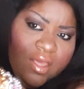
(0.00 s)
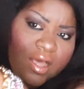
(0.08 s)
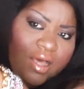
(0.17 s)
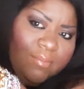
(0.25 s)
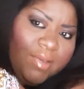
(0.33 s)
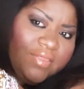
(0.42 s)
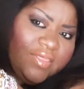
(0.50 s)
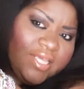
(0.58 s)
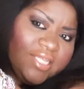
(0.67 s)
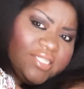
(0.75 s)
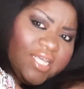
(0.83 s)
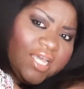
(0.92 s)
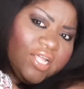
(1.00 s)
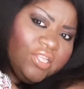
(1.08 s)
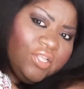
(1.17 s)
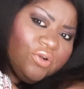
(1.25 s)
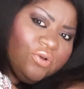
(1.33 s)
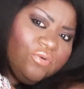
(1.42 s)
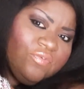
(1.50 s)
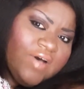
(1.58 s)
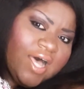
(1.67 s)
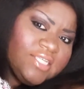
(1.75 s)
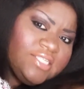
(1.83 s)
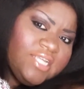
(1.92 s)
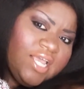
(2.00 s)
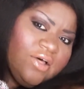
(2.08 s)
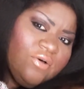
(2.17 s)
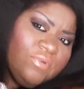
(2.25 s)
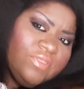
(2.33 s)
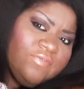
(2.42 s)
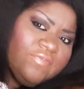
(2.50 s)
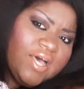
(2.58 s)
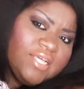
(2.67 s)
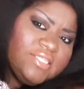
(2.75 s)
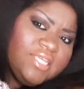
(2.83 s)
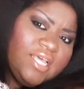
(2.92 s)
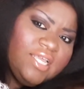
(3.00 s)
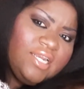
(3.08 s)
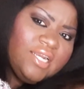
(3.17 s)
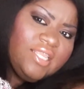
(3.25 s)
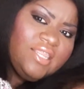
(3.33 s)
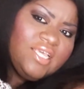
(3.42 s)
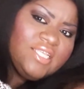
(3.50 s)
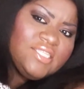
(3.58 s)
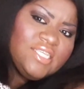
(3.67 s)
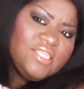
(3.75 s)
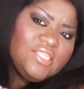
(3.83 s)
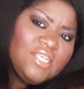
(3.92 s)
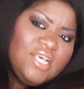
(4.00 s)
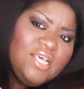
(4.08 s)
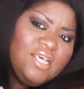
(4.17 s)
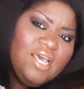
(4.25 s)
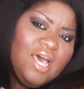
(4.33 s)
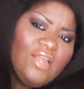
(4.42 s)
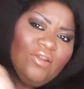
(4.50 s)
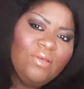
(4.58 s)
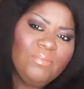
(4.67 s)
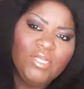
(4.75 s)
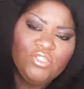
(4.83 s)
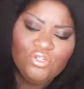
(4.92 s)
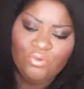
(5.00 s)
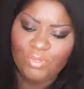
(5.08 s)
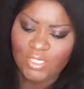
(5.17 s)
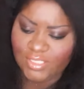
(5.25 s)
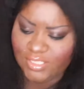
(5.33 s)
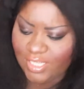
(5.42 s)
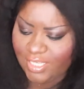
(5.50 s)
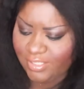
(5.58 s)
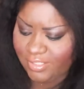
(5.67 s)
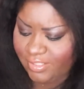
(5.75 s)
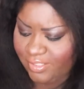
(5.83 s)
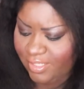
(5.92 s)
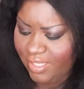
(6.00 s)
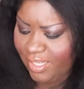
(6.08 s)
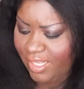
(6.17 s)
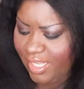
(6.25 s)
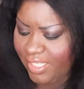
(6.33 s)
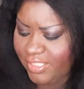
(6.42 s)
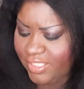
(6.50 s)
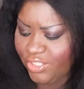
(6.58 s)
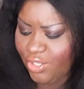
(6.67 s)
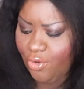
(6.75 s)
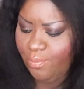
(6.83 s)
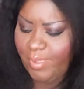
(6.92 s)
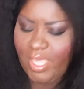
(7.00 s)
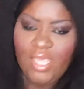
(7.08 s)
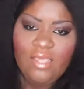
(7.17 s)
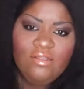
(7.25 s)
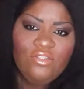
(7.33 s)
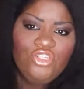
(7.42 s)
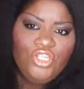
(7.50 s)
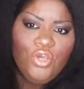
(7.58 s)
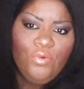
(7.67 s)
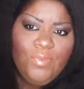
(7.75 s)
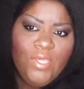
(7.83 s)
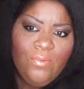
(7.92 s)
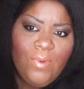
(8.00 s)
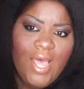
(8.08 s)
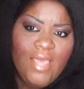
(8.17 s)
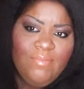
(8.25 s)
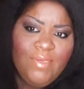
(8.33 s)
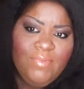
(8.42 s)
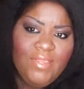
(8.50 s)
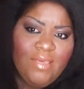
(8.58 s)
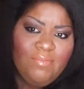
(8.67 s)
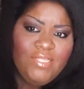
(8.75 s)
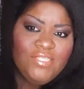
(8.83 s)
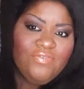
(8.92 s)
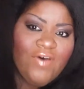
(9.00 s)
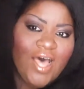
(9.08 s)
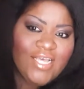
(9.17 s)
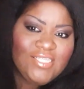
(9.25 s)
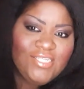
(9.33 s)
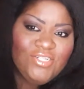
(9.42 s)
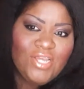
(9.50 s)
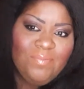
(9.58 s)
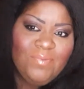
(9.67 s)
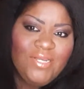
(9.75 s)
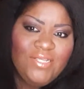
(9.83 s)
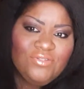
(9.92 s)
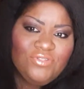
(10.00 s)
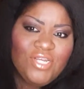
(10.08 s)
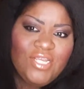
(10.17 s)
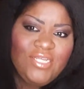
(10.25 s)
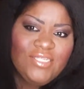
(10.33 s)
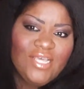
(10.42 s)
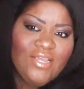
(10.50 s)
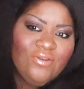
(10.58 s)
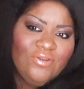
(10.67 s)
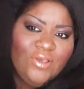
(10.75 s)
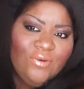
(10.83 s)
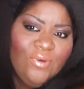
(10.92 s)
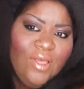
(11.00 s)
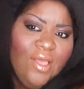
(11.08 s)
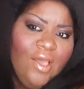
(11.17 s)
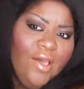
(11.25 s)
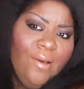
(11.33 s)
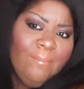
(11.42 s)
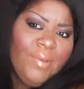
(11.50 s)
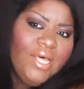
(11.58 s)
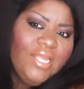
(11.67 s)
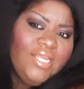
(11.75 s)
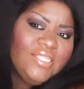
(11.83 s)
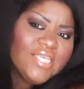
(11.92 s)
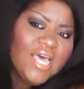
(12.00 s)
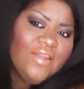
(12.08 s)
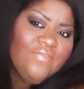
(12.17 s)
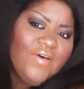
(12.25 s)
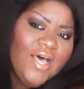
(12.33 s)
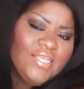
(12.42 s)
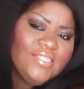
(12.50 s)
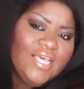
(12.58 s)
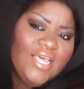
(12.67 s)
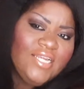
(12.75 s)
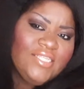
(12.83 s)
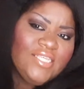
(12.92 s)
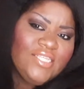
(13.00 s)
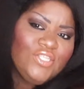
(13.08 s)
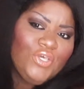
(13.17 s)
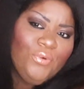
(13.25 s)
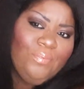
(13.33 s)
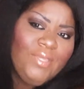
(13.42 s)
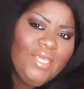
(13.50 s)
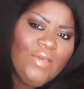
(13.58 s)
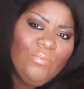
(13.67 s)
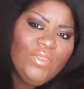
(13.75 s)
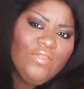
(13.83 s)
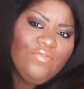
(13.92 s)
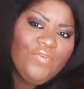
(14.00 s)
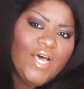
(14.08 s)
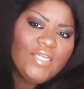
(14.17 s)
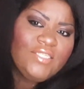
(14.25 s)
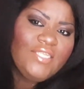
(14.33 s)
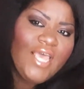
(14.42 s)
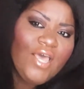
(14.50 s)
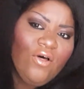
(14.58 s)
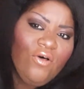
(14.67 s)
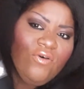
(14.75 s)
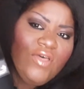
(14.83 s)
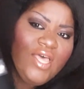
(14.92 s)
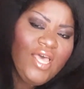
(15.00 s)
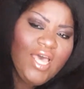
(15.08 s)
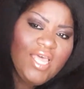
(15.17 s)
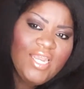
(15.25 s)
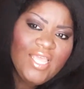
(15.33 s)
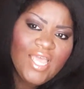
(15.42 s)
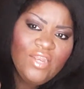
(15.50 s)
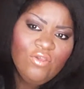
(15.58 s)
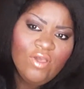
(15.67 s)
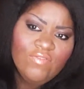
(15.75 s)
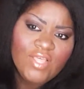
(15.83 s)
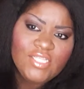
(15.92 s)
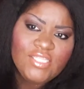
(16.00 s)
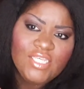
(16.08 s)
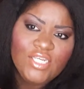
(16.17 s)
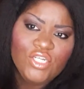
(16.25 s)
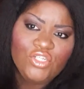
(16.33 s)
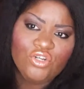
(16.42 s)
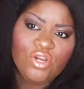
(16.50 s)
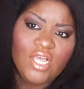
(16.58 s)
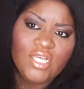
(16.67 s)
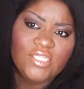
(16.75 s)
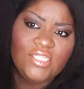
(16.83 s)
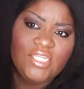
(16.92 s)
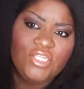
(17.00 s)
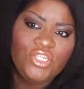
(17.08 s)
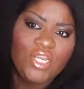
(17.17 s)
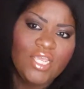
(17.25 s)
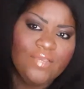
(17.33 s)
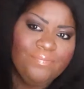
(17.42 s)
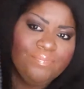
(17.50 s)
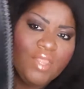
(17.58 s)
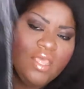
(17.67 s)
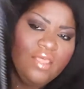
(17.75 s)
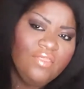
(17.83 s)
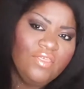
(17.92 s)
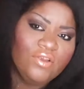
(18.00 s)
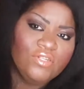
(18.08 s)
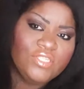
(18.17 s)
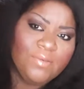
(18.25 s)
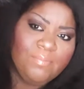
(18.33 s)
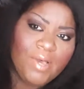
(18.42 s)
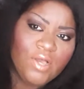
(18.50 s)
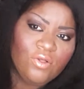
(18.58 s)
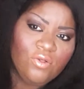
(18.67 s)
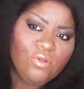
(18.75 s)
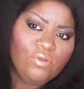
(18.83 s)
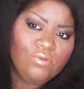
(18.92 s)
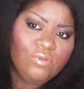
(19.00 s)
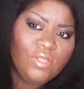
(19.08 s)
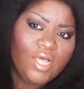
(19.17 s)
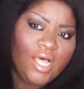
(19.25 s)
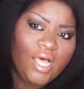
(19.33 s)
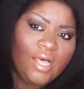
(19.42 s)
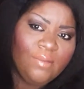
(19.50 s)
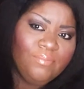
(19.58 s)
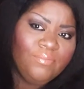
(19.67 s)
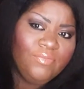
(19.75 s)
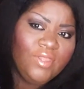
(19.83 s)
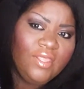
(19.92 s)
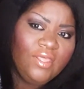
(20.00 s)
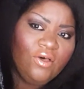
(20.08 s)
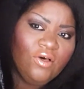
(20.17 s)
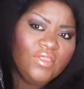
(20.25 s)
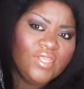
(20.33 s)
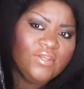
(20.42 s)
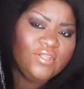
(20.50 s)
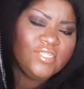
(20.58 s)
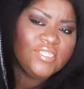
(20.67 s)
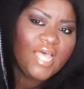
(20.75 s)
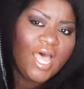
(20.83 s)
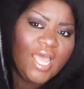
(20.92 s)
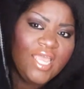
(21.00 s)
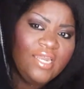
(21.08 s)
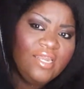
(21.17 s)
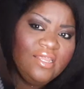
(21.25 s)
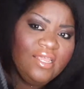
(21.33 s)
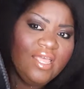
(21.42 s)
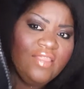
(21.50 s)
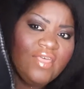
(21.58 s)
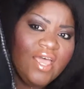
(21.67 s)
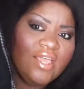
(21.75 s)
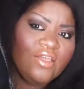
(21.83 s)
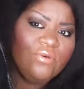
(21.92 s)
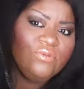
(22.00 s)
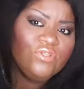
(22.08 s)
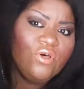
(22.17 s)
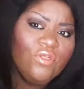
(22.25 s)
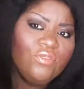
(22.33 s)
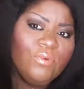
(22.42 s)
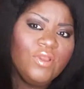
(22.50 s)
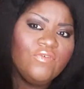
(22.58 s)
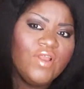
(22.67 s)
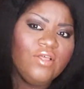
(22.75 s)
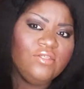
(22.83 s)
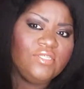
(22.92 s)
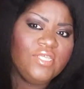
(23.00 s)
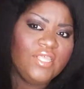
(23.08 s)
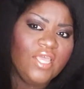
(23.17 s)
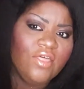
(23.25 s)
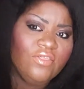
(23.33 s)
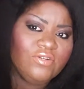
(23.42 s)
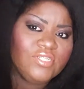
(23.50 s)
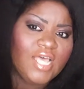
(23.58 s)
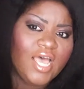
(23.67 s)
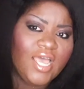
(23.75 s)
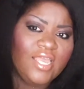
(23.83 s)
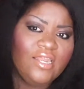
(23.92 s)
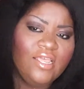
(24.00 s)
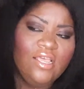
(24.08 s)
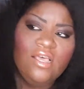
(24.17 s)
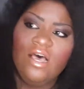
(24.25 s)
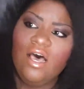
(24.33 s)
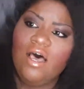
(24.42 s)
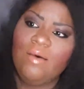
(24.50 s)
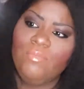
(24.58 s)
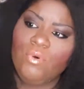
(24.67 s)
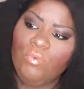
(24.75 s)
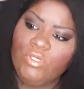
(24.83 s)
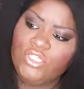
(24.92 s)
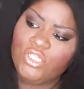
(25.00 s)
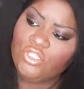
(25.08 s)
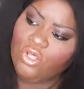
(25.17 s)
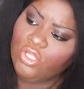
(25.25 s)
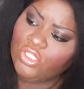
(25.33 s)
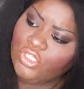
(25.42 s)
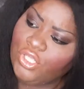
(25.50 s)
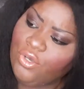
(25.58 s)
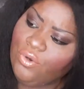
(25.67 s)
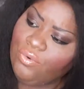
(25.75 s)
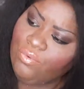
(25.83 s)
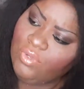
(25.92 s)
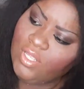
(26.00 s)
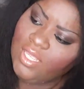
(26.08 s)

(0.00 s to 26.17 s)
Um, I think it's like a little foxtail with a fox head, and I think it says, I don't, I'm not sure what it says it says Gopi, G-O-P-Y. Maybe that means fox in Japanese or Chinese. I don't know. But it's got a fox head. It says Gopi and with a fox tail. And again, you have that signature UGG stitching. There's a buckle um, on the side that goes all the way around to the other side, um, which is also